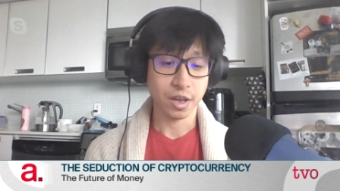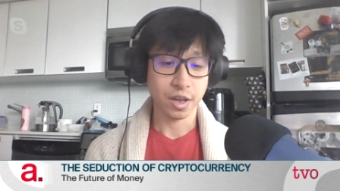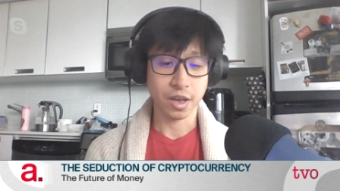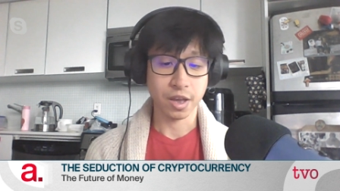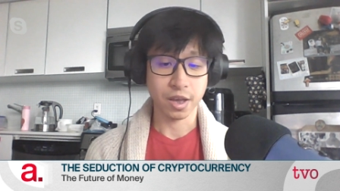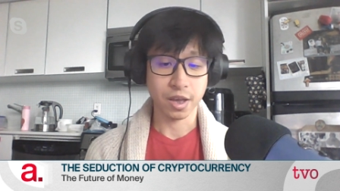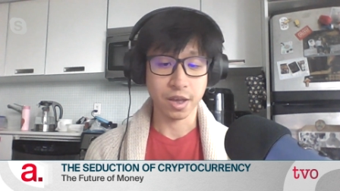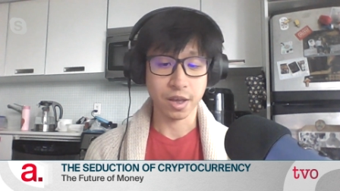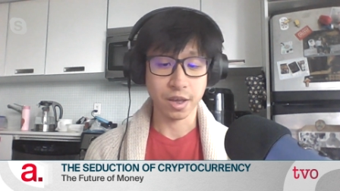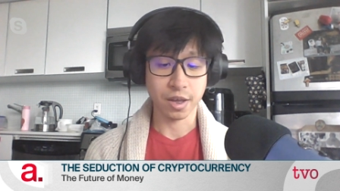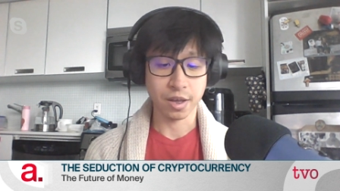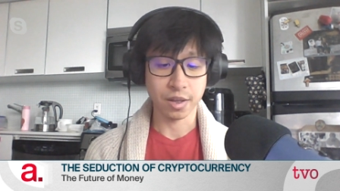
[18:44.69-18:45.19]

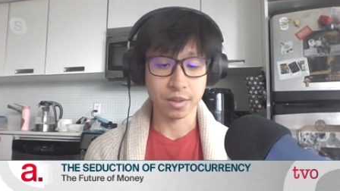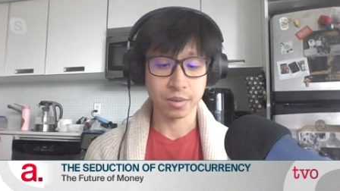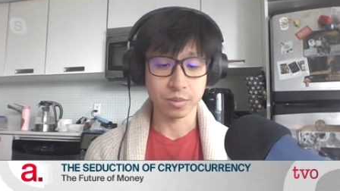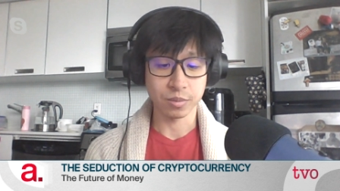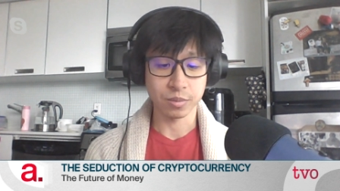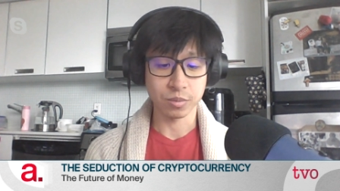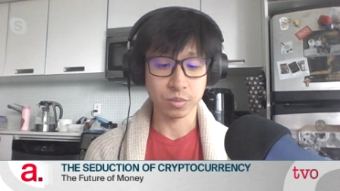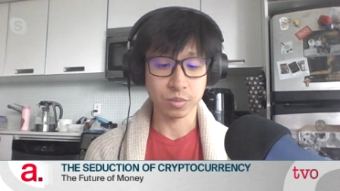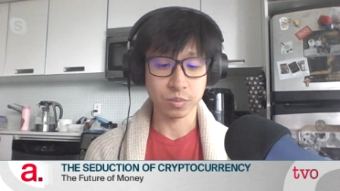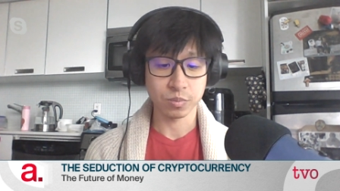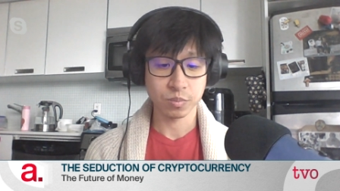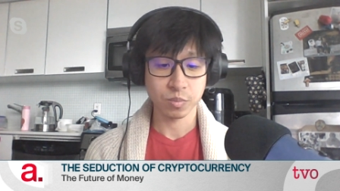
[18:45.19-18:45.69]

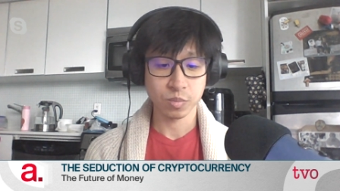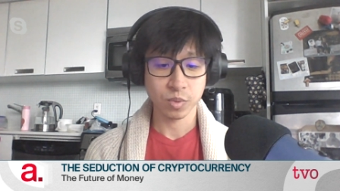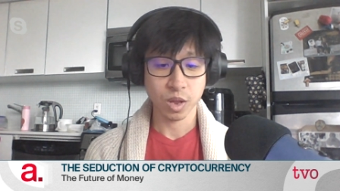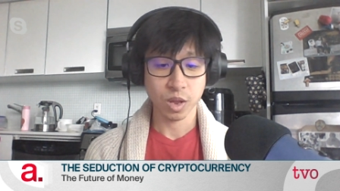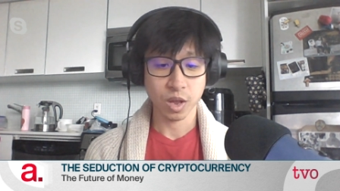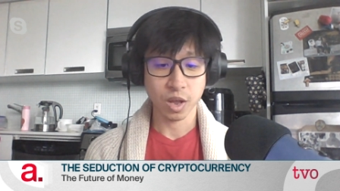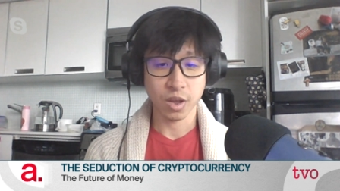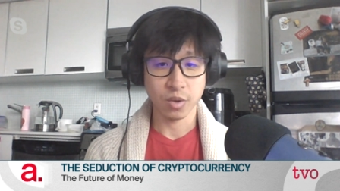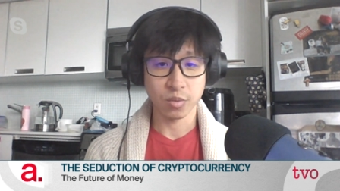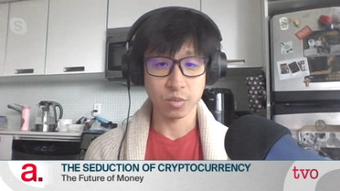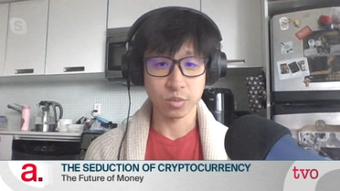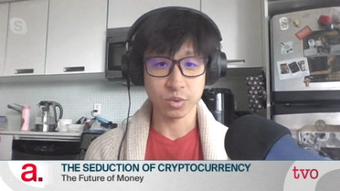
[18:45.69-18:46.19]
And
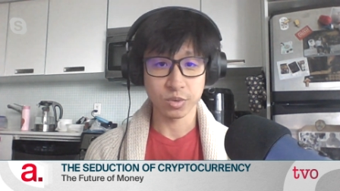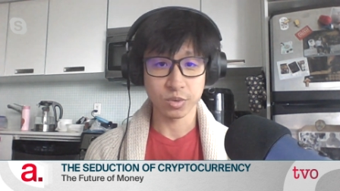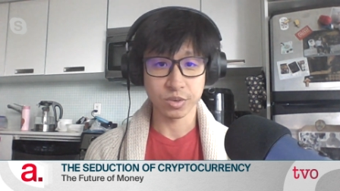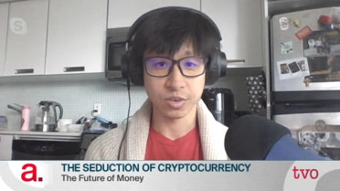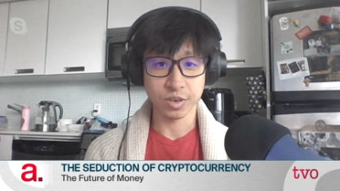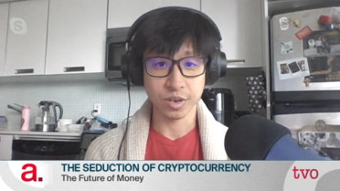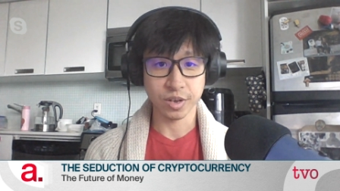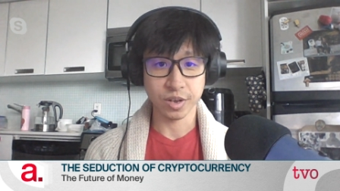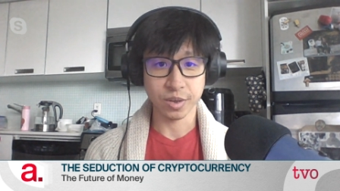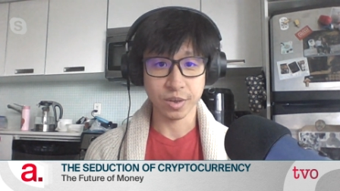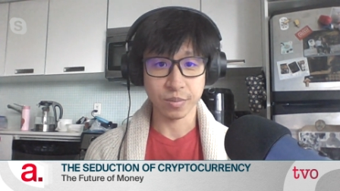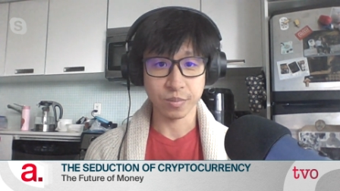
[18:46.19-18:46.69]
I would
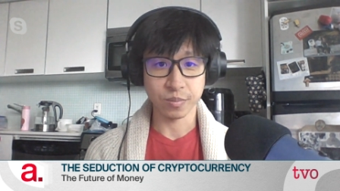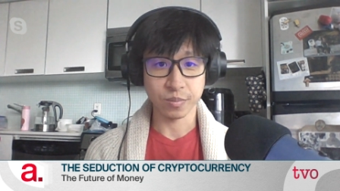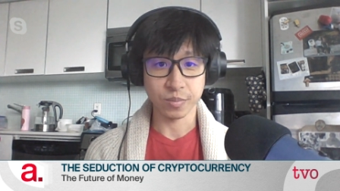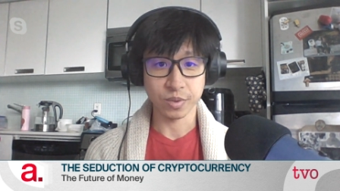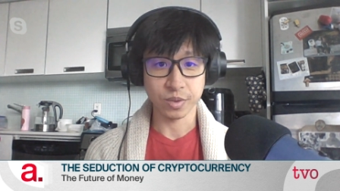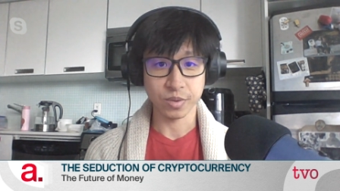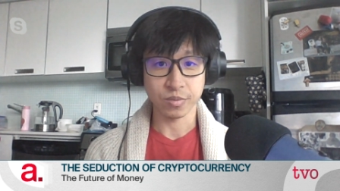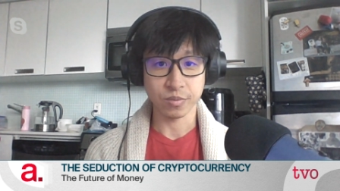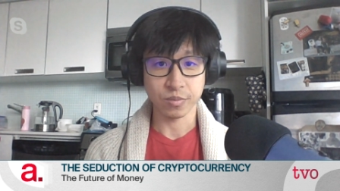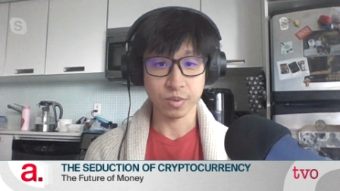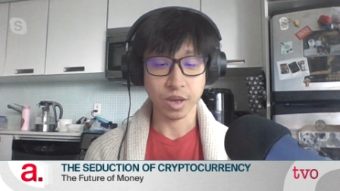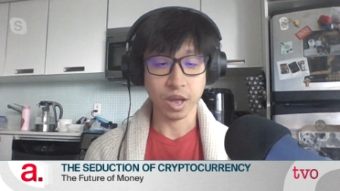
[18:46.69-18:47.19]
uh,
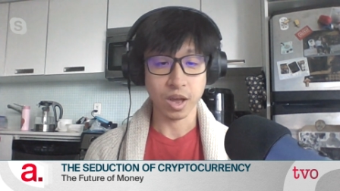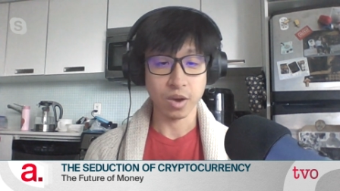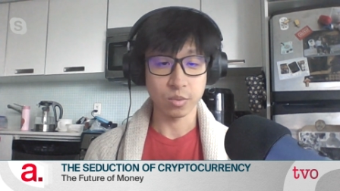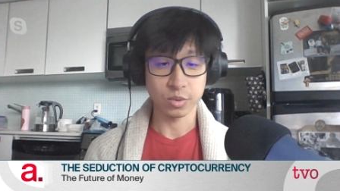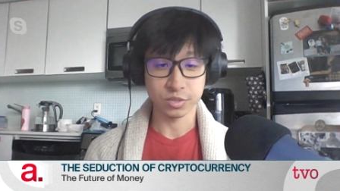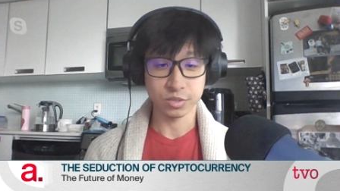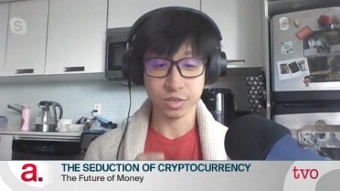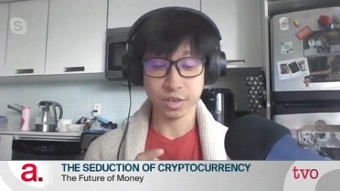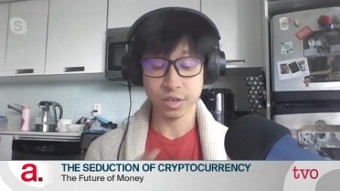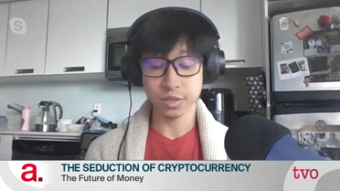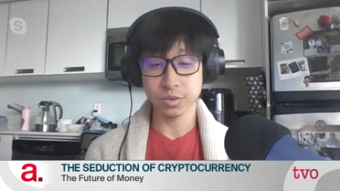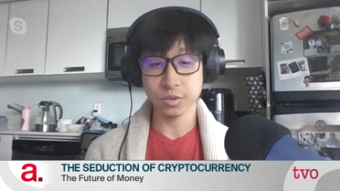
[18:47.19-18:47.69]
I
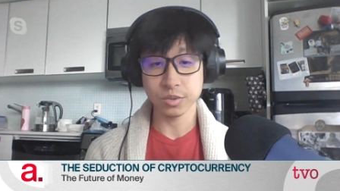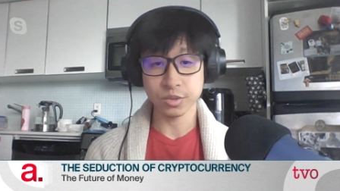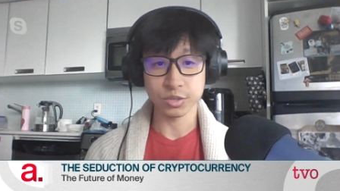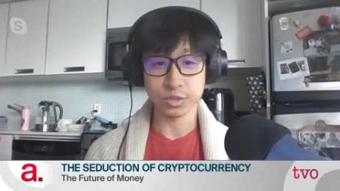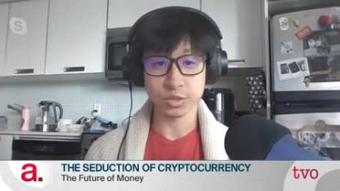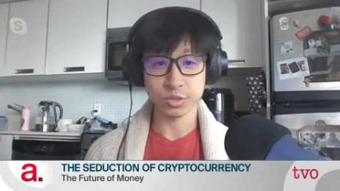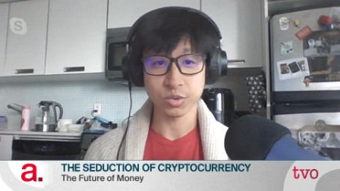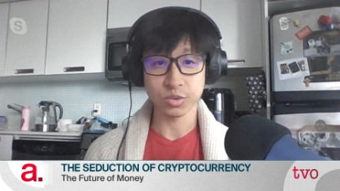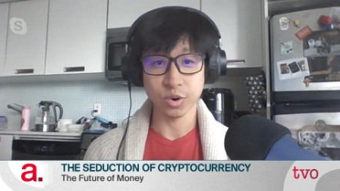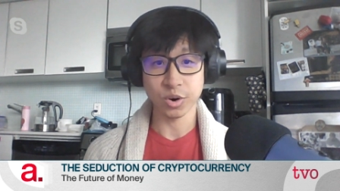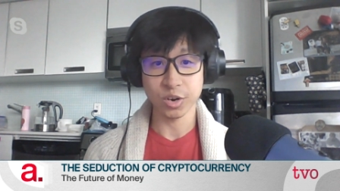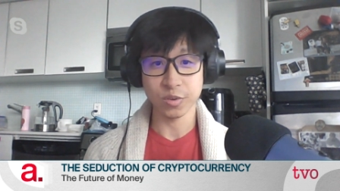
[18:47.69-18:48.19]
would tell you the
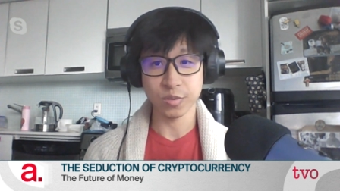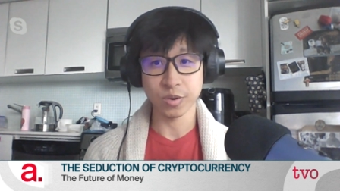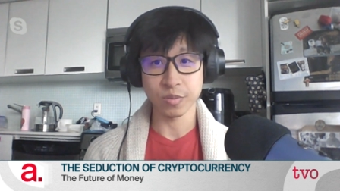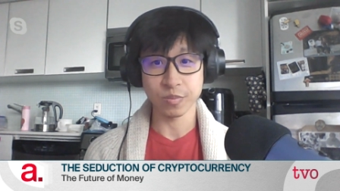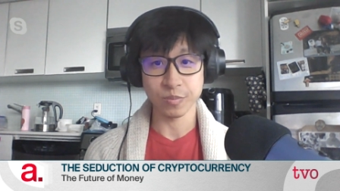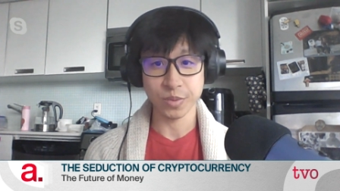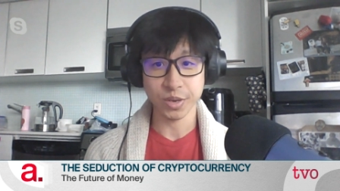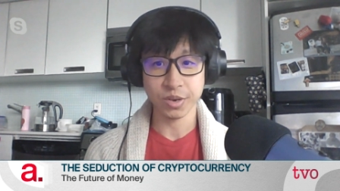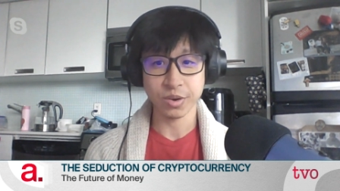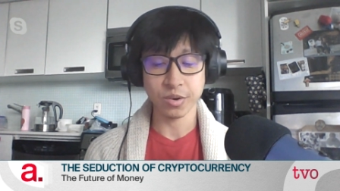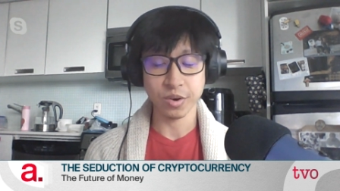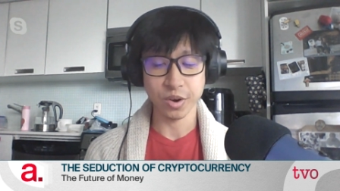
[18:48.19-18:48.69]
story about
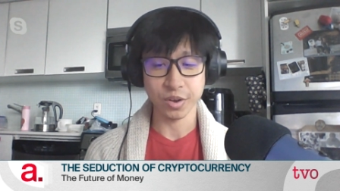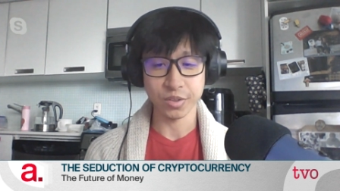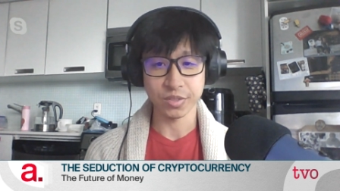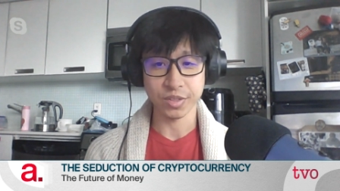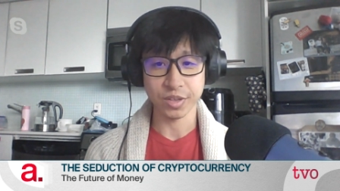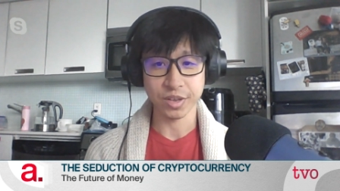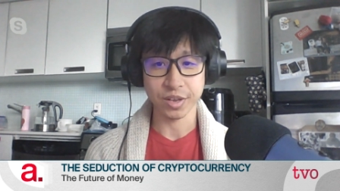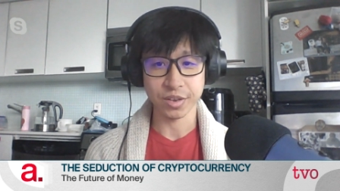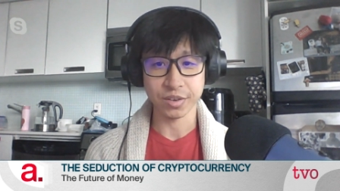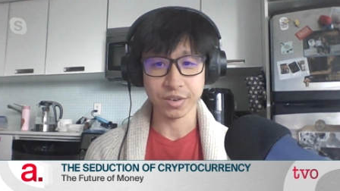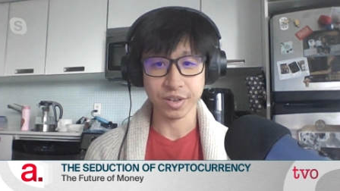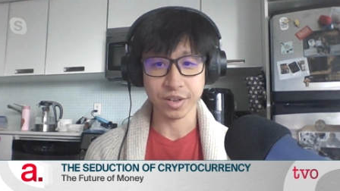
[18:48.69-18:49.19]
Bitcoin
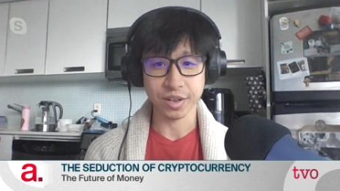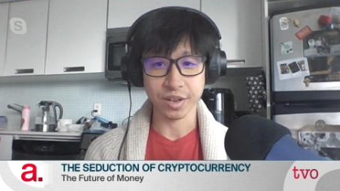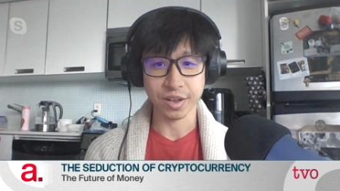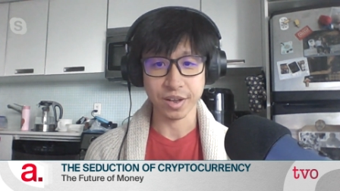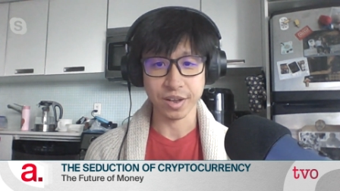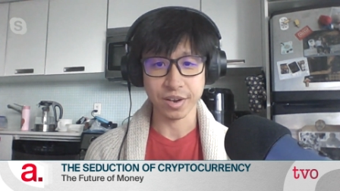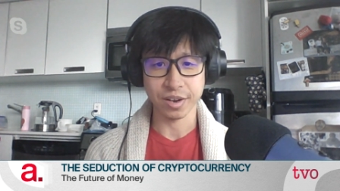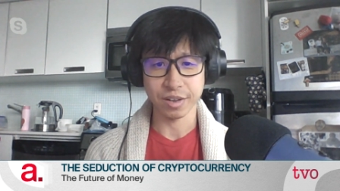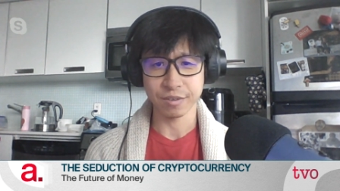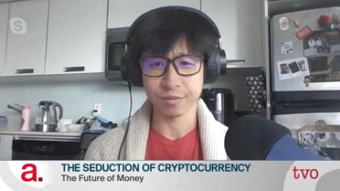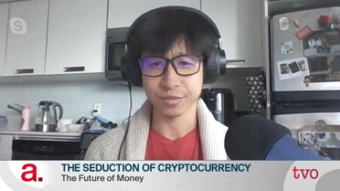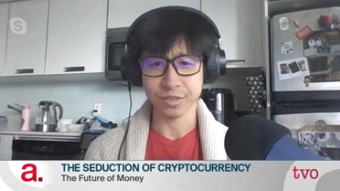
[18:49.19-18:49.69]
that uh,
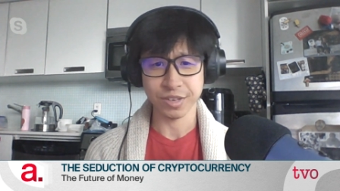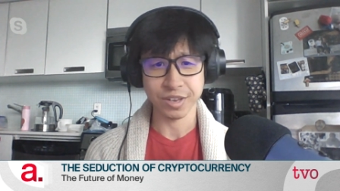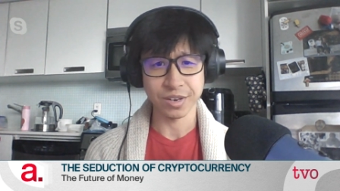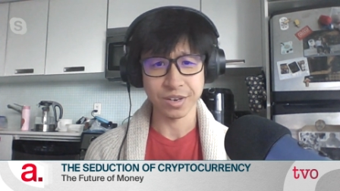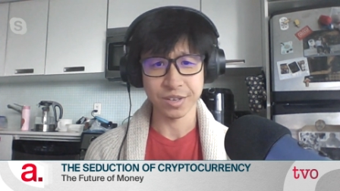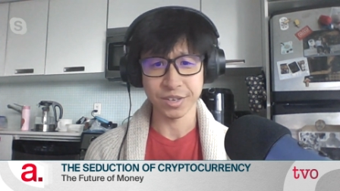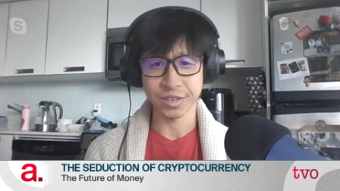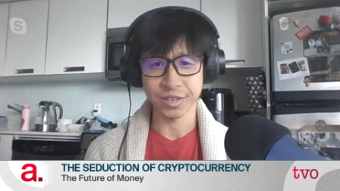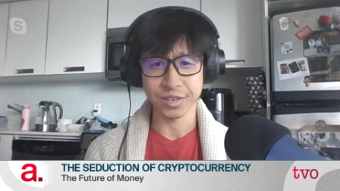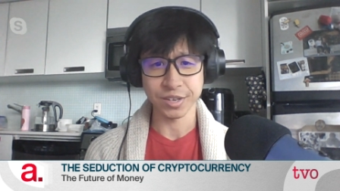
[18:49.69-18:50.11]
I love telling.